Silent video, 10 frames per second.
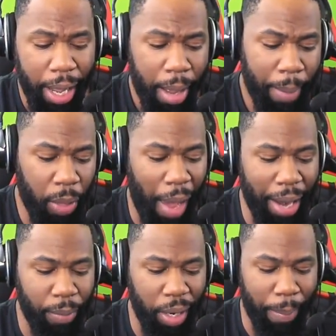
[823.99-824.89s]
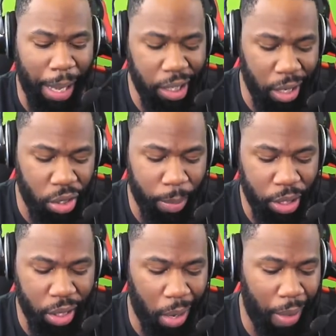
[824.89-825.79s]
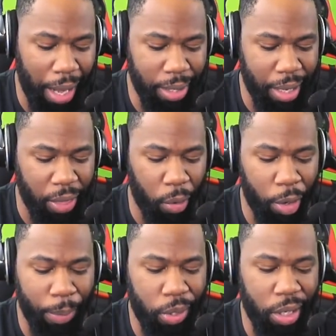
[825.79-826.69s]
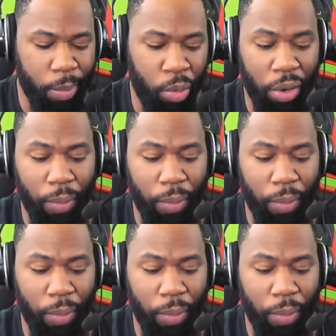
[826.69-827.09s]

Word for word: By the way, I didn't really mention it too much. The Gohan is a 30% support